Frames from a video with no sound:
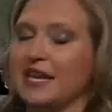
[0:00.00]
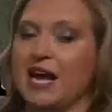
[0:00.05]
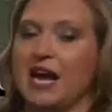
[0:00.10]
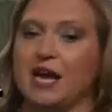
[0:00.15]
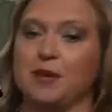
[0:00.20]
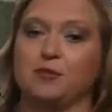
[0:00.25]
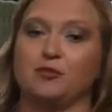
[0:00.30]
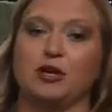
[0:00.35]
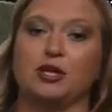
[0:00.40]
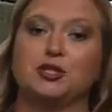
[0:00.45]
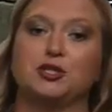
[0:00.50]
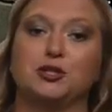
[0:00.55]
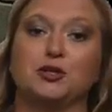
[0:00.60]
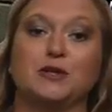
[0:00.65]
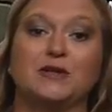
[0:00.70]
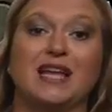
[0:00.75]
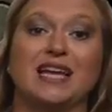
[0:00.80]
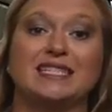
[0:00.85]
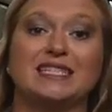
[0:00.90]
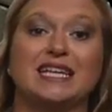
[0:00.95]
high pressure
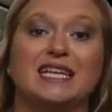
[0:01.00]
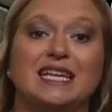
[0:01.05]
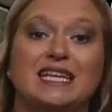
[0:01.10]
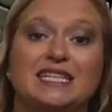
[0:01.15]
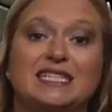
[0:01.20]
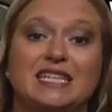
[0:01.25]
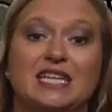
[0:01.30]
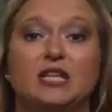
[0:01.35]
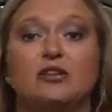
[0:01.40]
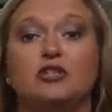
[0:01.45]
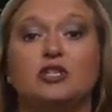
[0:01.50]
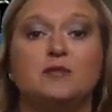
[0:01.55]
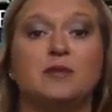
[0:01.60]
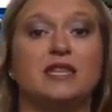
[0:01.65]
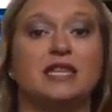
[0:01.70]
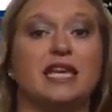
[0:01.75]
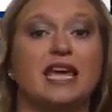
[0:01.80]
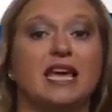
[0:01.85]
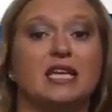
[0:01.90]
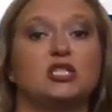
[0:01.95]
and that's going to continue to be
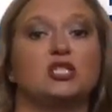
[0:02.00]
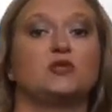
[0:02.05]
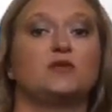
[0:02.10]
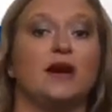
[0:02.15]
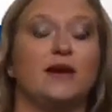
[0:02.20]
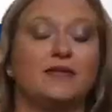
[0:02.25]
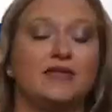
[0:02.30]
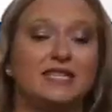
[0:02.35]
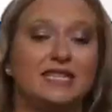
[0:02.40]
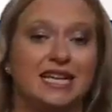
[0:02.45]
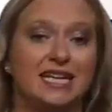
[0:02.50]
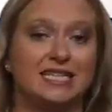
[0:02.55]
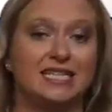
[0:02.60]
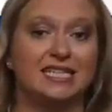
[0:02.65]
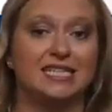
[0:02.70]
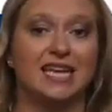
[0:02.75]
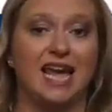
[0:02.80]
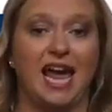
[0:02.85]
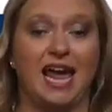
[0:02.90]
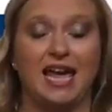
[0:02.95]
the case throughout the day
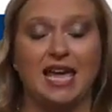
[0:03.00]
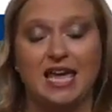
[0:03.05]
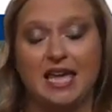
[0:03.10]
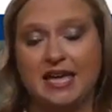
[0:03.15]
today.